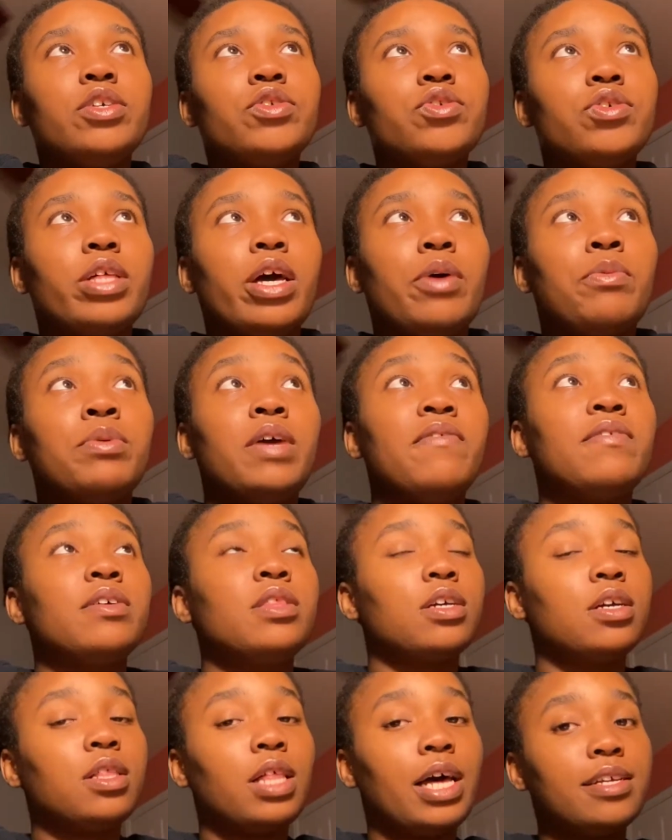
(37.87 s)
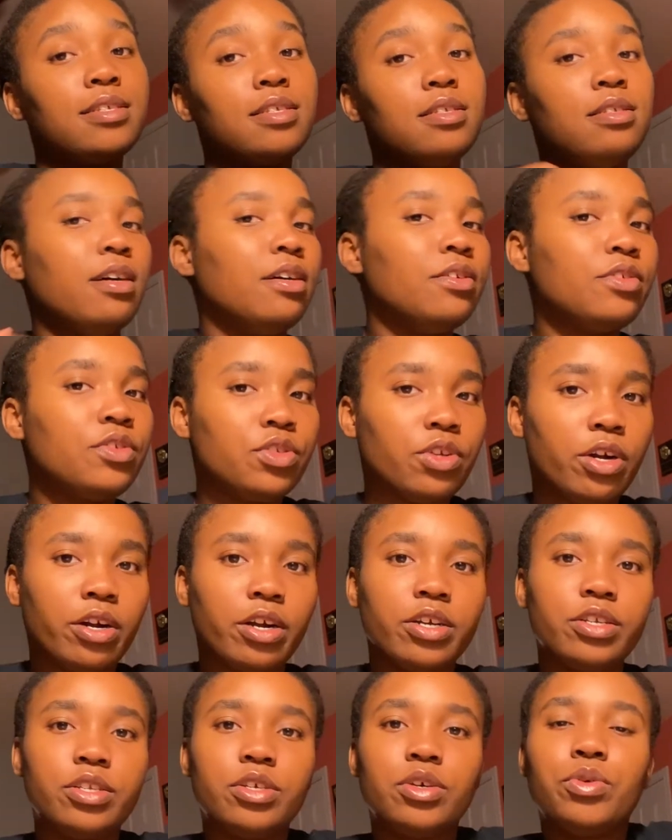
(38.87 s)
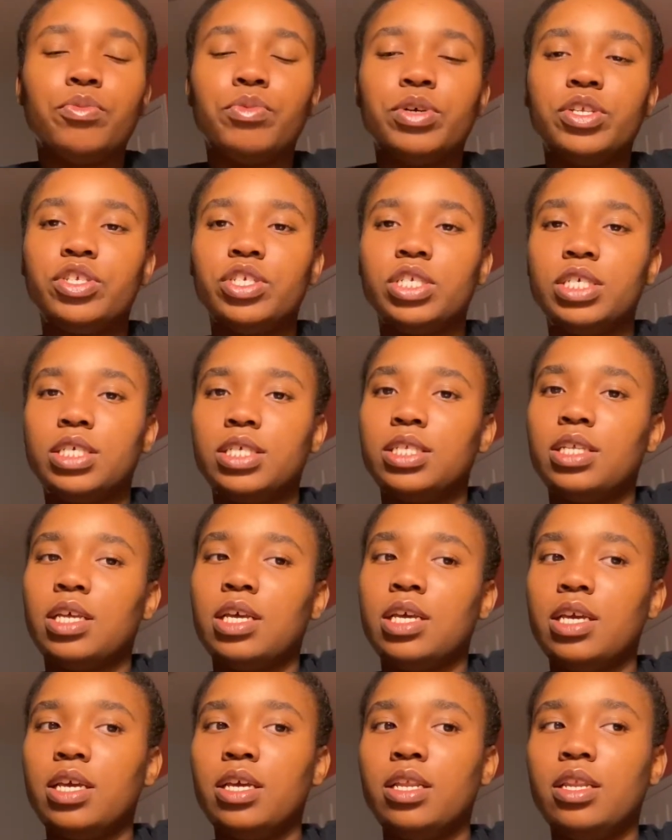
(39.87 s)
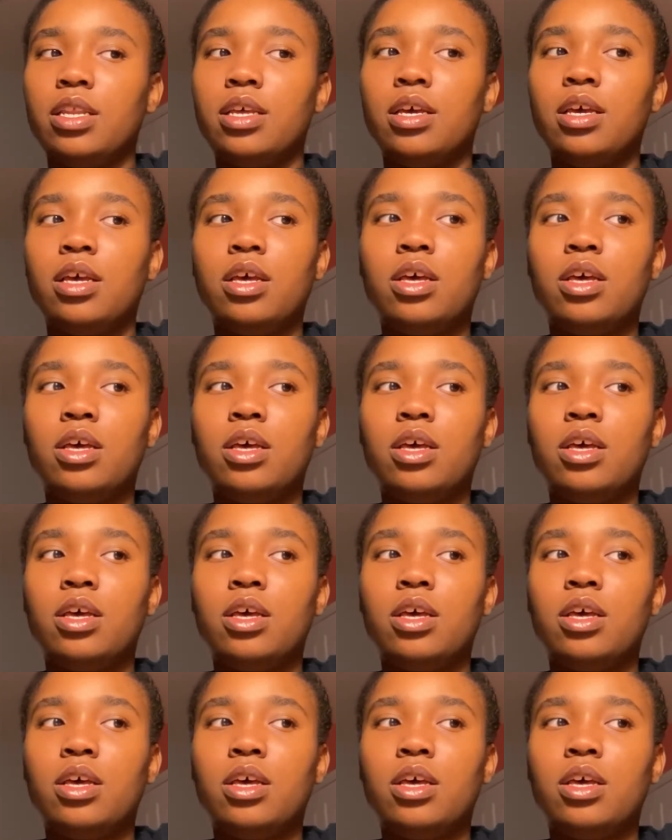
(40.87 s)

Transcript: so that whenever the class does start, which is in